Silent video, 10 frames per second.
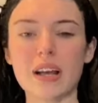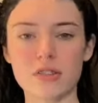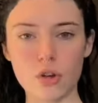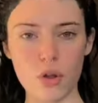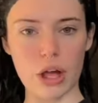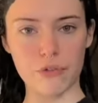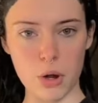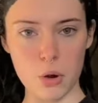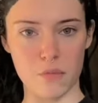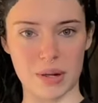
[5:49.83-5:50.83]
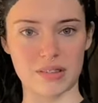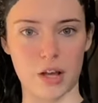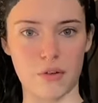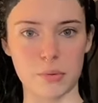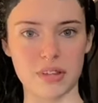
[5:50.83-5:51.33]
I saw that photo of
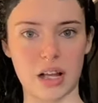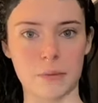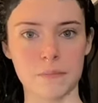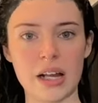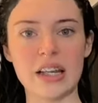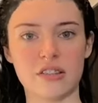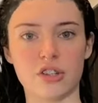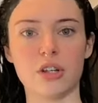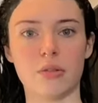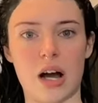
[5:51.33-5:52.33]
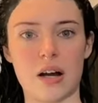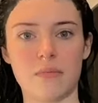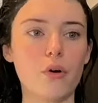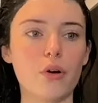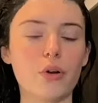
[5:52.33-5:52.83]
myself, I was like, I need to do that.
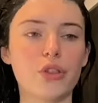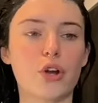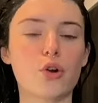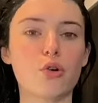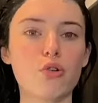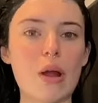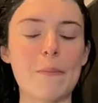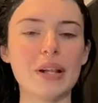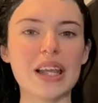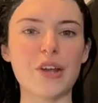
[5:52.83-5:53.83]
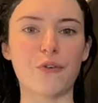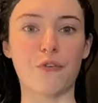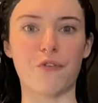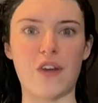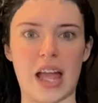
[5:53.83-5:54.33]
But the crippling
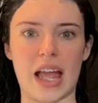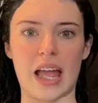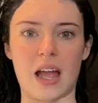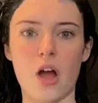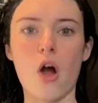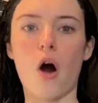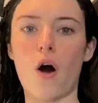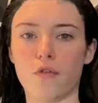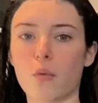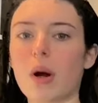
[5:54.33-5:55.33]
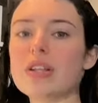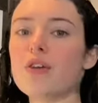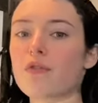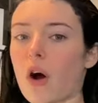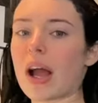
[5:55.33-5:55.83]
fear of when
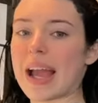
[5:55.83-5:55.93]
you've got